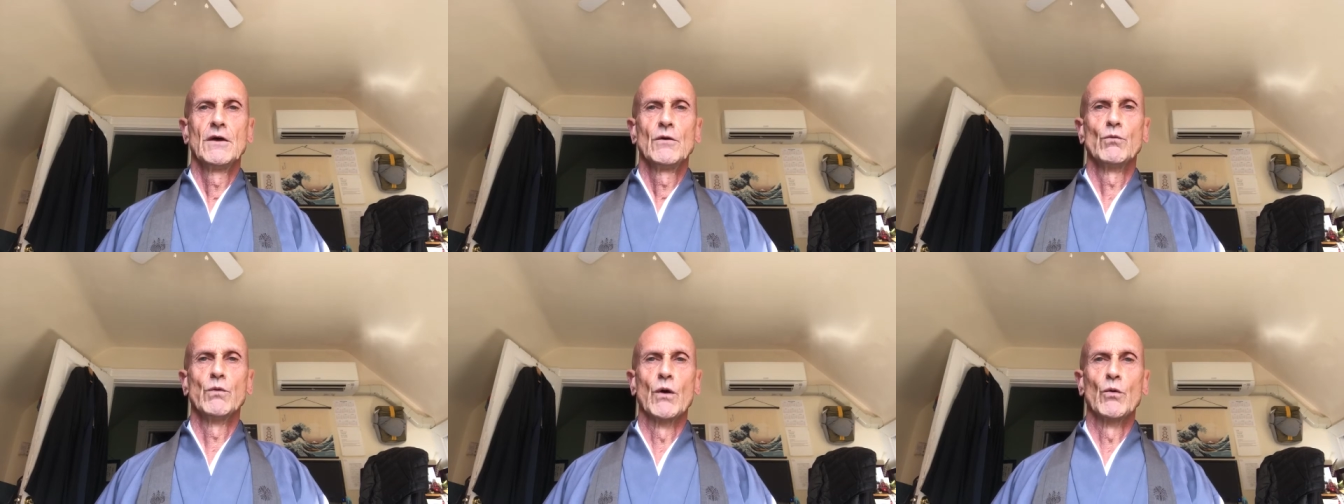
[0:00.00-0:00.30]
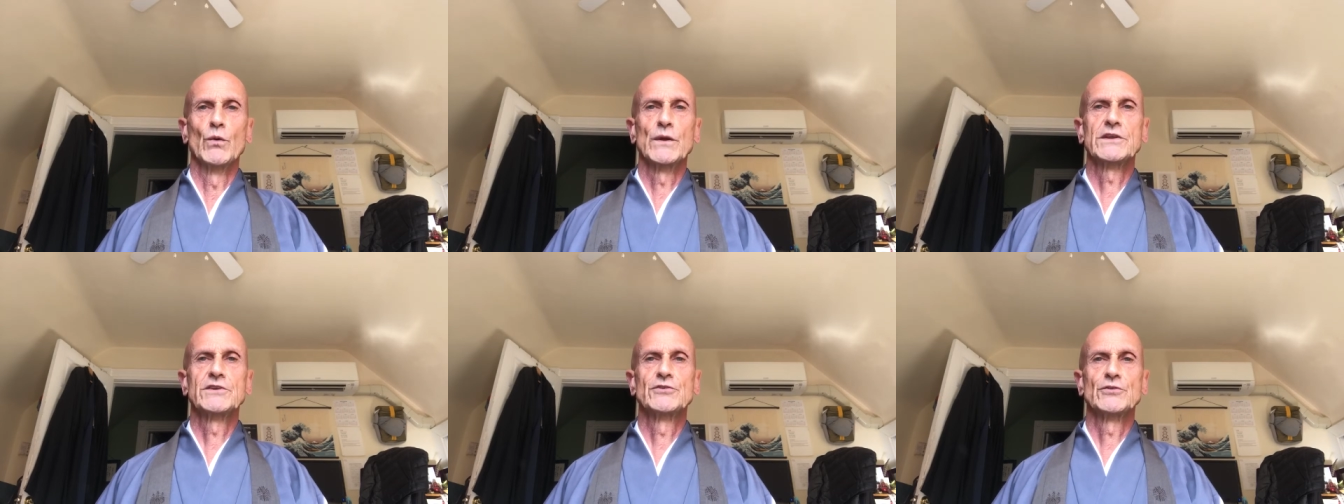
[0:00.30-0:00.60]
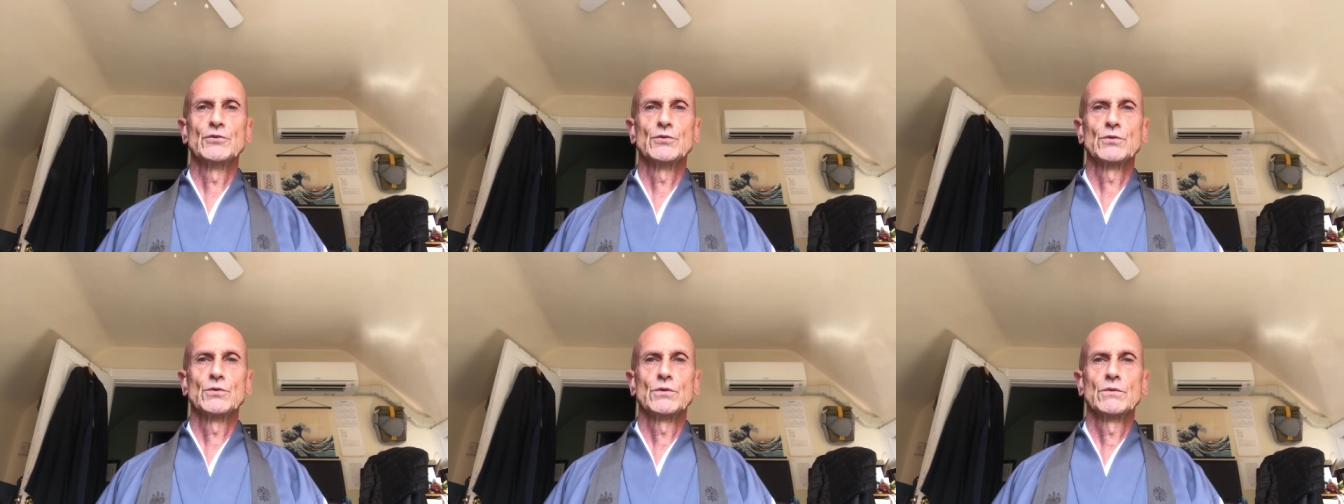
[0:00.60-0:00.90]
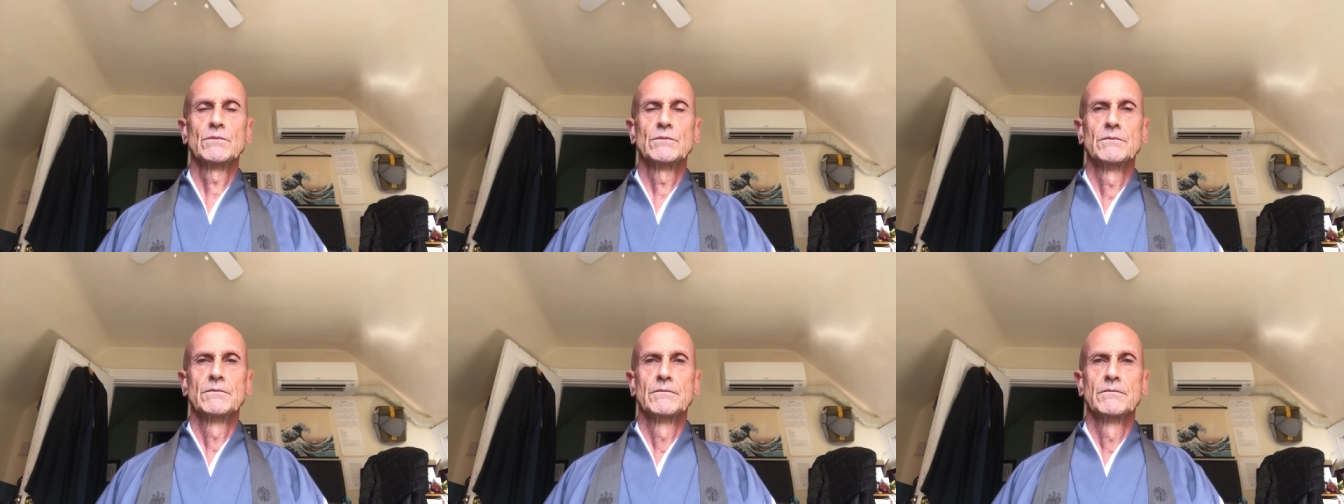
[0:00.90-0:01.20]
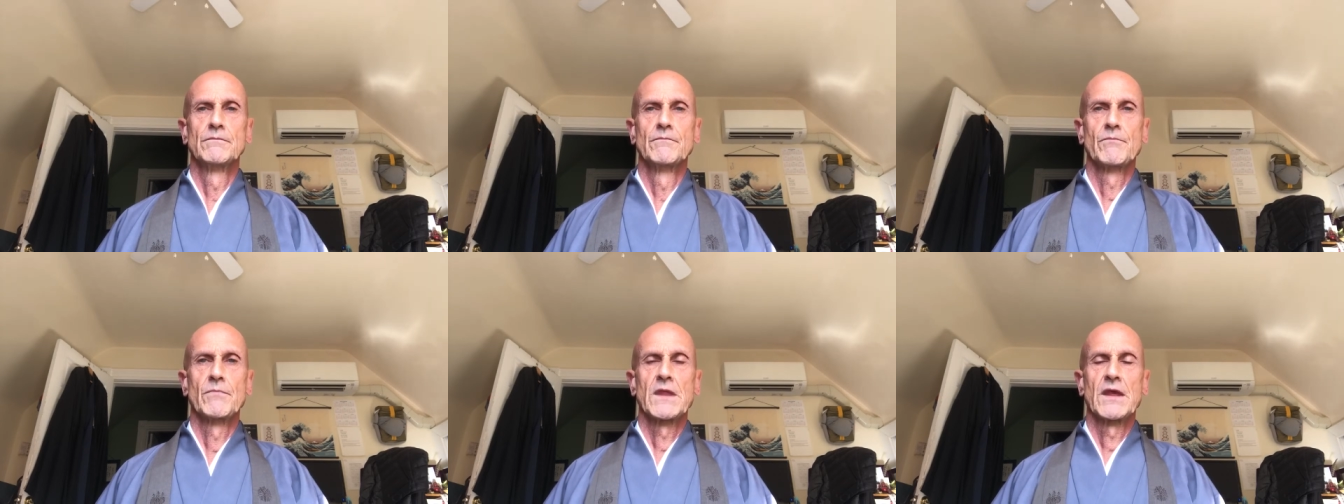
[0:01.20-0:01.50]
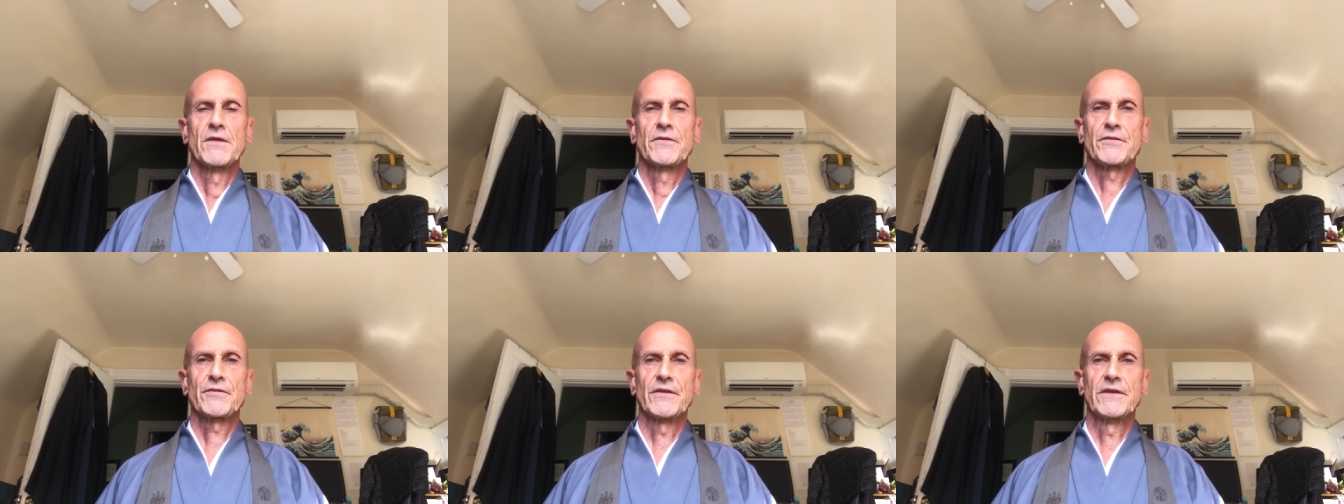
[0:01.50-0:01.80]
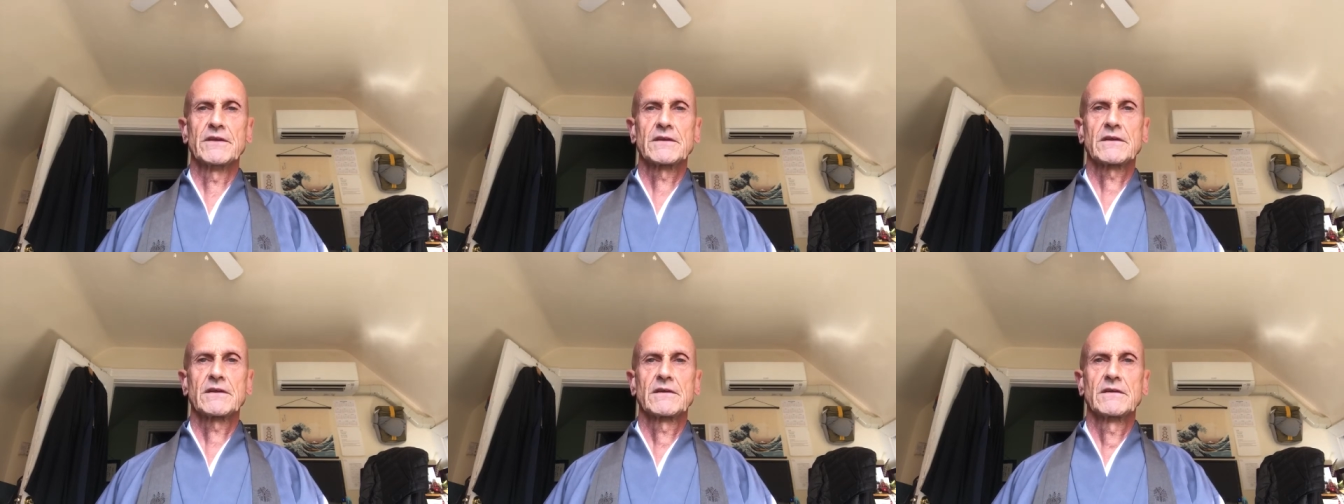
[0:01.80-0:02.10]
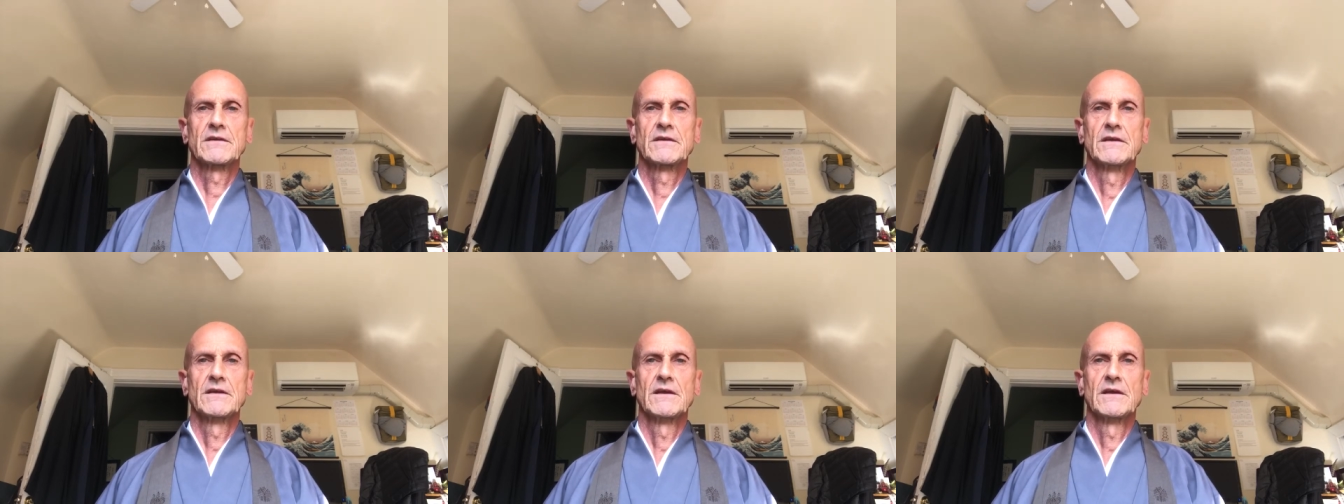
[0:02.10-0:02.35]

What we do, think,